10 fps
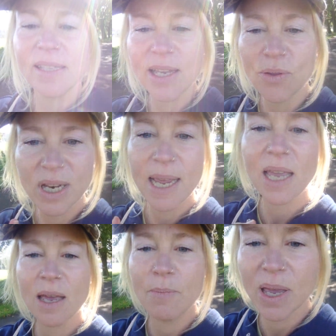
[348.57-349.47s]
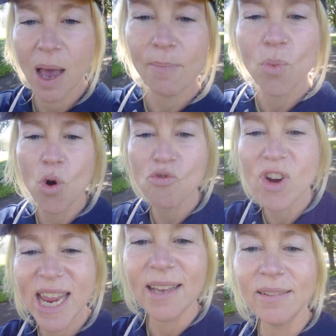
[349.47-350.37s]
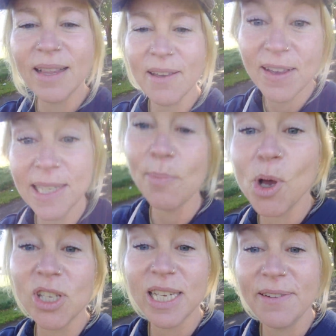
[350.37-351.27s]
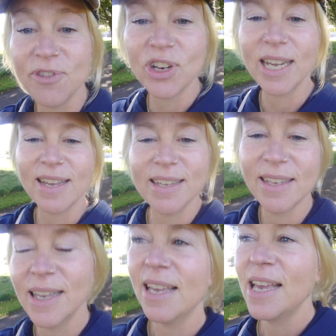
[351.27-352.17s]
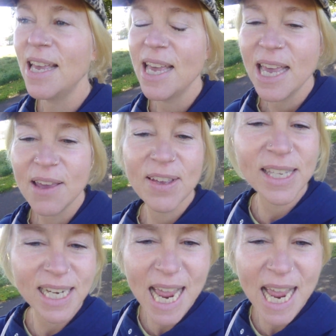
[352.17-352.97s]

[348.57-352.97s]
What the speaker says: so that it can become more real if it's a positive trigger. If it's a